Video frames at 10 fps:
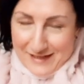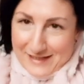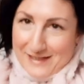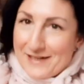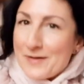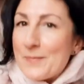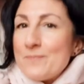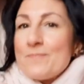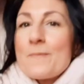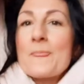
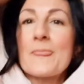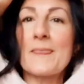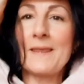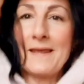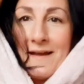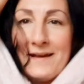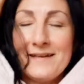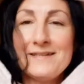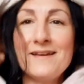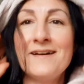Um,
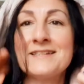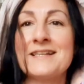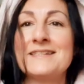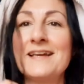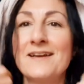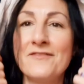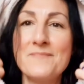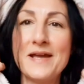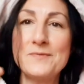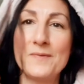and as I say, I've
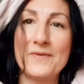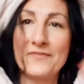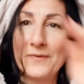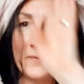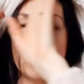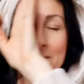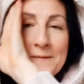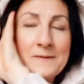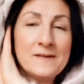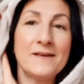made one
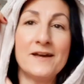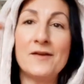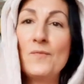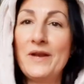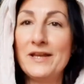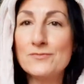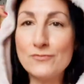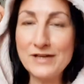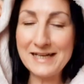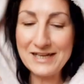before and when it's
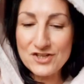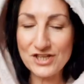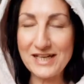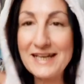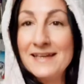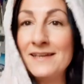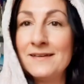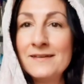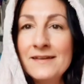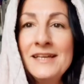really
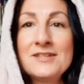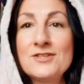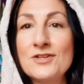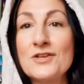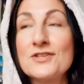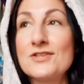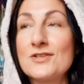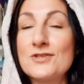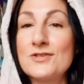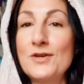chilly, it's just
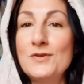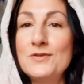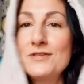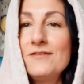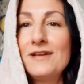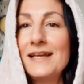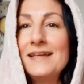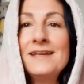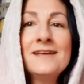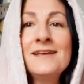so
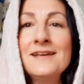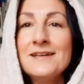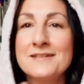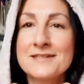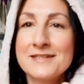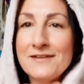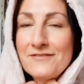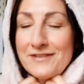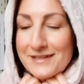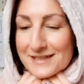snuggly to sit in
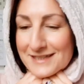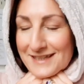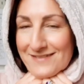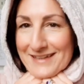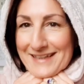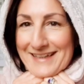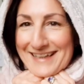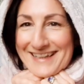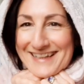front of the TV